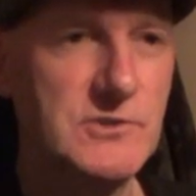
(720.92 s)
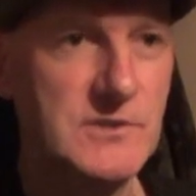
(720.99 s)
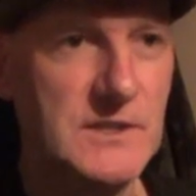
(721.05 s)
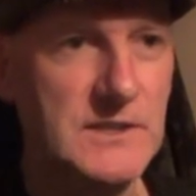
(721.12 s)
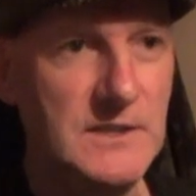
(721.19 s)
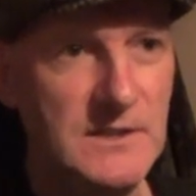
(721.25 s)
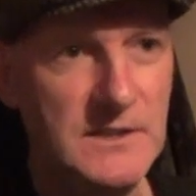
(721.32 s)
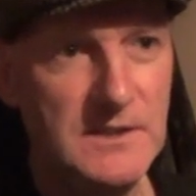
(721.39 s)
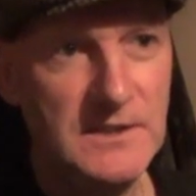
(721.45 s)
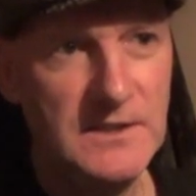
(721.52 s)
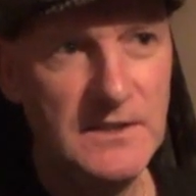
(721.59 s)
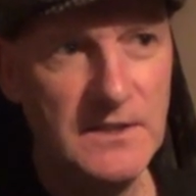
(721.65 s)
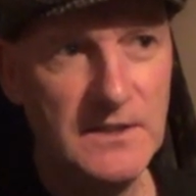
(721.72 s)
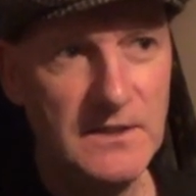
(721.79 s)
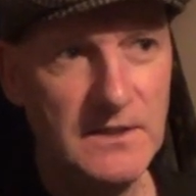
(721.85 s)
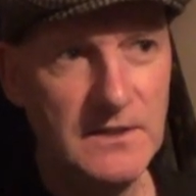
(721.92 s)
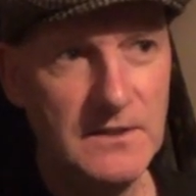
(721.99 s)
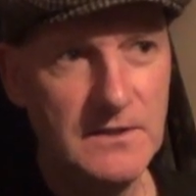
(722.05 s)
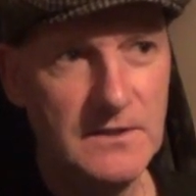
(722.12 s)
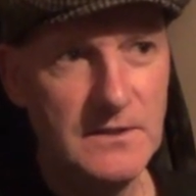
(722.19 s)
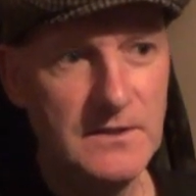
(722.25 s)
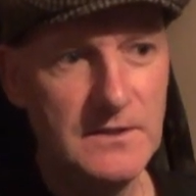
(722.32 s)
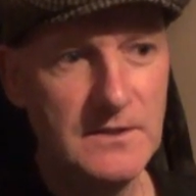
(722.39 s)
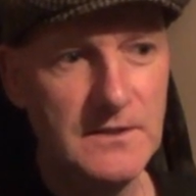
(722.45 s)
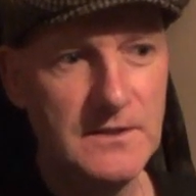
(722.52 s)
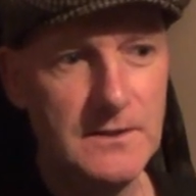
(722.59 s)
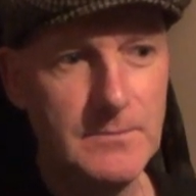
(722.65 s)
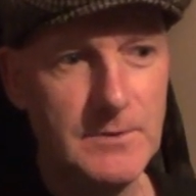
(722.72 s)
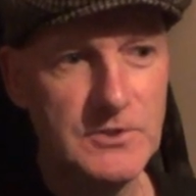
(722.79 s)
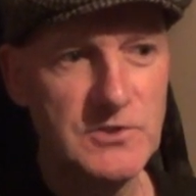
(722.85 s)
I should say.
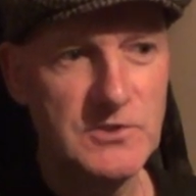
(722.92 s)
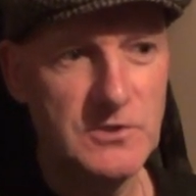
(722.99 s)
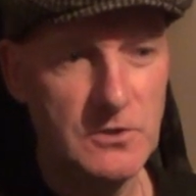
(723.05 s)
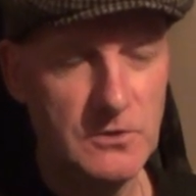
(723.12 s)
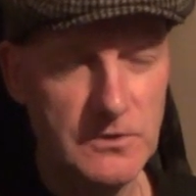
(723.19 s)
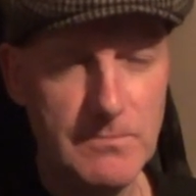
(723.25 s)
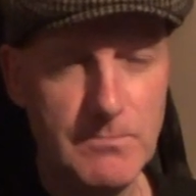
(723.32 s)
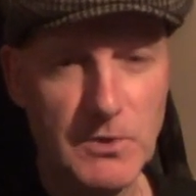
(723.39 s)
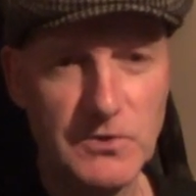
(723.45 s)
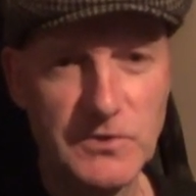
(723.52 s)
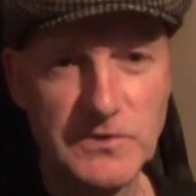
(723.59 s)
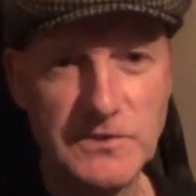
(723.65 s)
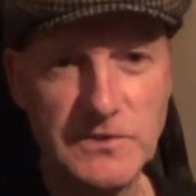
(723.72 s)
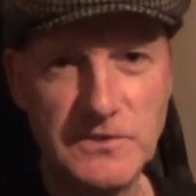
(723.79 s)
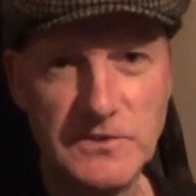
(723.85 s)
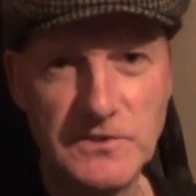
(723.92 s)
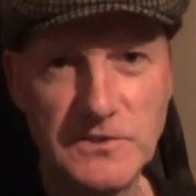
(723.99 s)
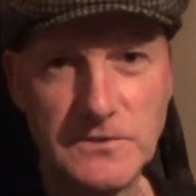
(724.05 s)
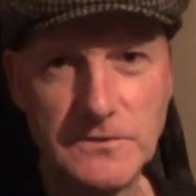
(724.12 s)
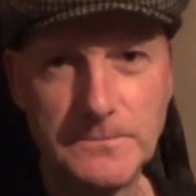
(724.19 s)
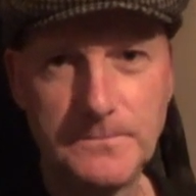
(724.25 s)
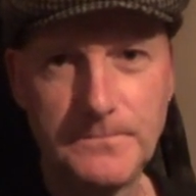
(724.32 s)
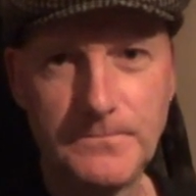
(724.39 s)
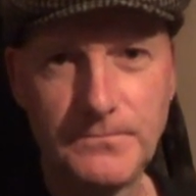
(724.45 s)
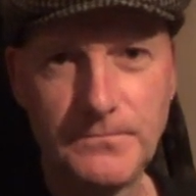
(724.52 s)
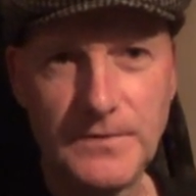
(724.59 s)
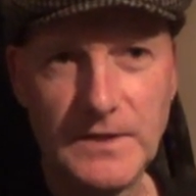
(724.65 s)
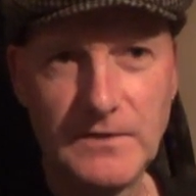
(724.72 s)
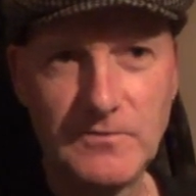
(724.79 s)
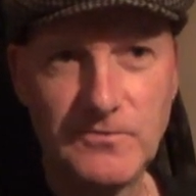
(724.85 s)
I just called in Morrison's.
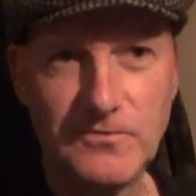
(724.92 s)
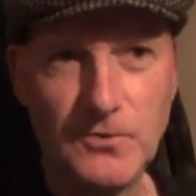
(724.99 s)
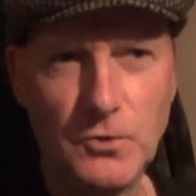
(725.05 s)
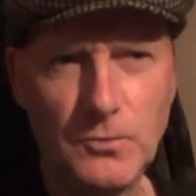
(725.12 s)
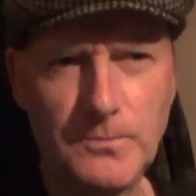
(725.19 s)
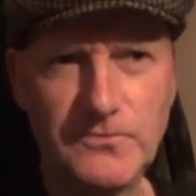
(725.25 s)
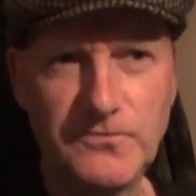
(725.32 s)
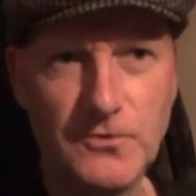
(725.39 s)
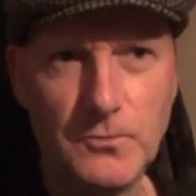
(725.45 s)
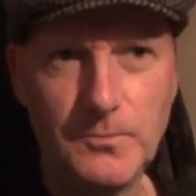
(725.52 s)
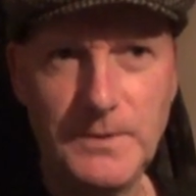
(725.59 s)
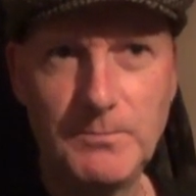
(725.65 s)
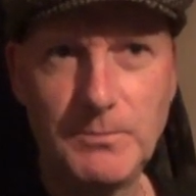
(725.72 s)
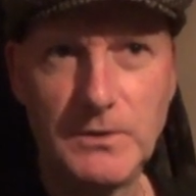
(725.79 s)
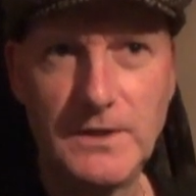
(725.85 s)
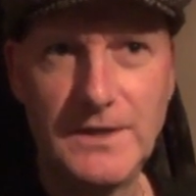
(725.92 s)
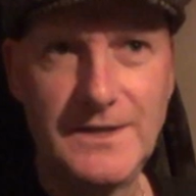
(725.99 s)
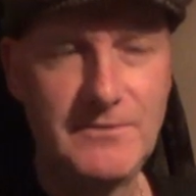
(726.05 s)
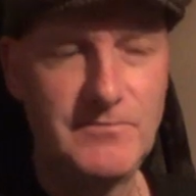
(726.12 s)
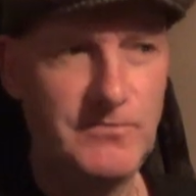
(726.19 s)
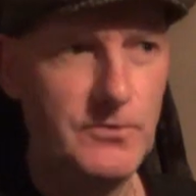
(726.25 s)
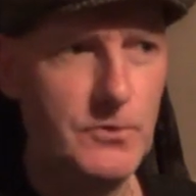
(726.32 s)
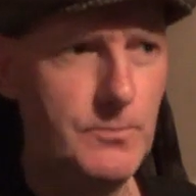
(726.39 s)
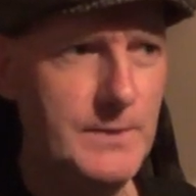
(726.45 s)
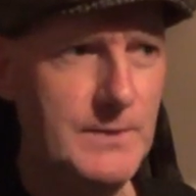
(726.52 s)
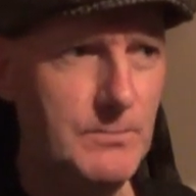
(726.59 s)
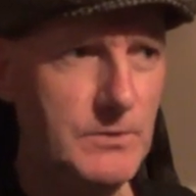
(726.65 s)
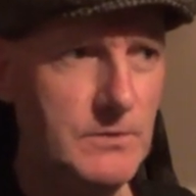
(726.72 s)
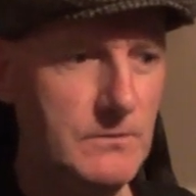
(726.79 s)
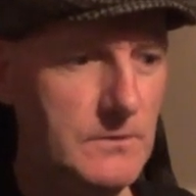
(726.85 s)
Four people there and four
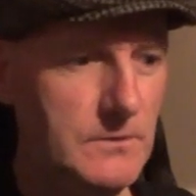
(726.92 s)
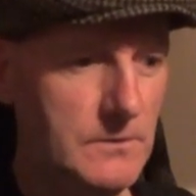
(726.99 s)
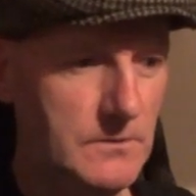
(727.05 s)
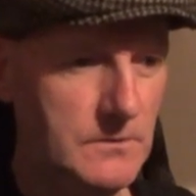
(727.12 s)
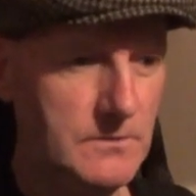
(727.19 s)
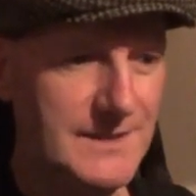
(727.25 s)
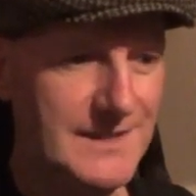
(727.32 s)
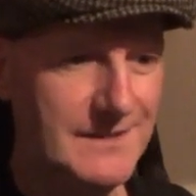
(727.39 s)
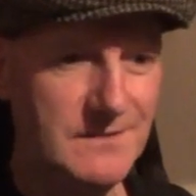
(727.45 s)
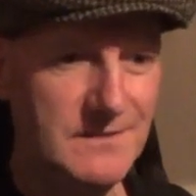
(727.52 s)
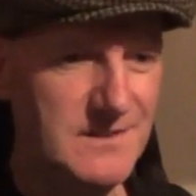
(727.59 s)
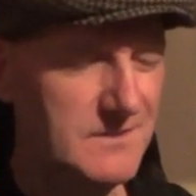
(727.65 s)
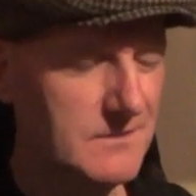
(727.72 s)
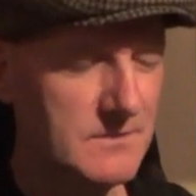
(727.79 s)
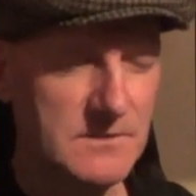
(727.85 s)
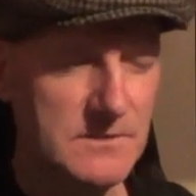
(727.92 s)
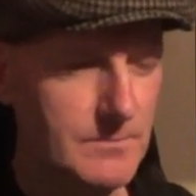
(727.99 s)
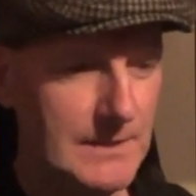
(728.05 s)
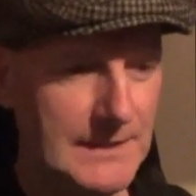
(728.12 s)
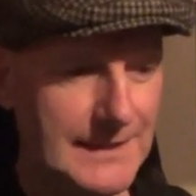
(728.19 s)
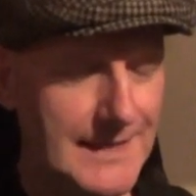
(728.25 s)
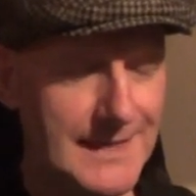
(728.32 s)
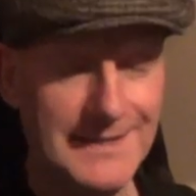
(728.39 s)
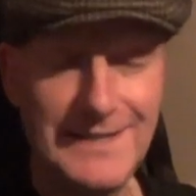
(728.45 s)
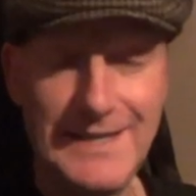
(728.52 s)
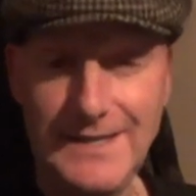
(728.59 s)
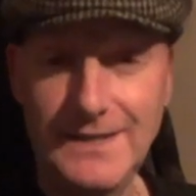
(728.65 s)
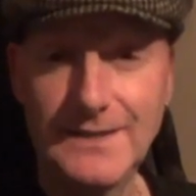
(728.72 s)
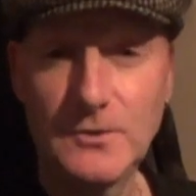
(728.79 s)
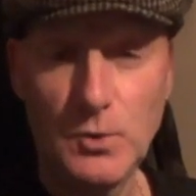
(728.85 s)
people in Aldi's or something like that. I
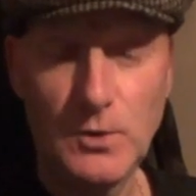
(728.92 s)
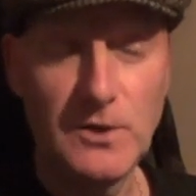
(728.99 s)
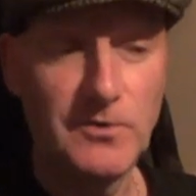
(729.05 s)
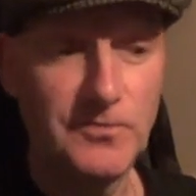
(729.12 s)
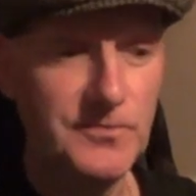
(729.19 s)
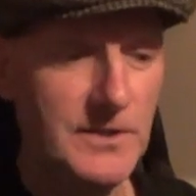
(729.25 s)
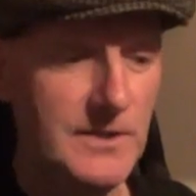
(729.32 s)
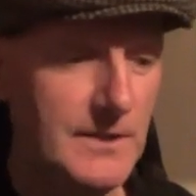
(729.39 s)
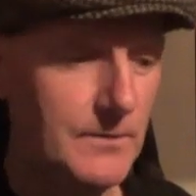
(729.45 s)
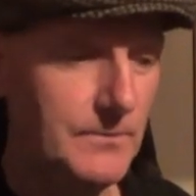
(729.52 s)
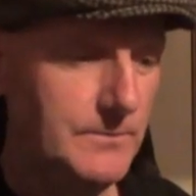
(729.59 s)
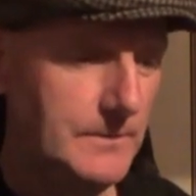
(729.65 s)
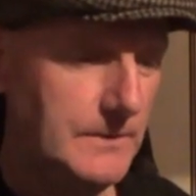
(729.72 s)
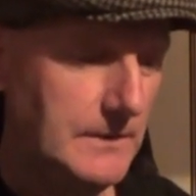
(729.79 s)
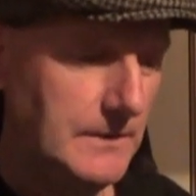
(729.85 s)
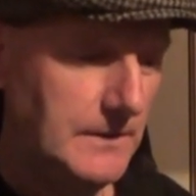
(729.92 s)
get it quite often now.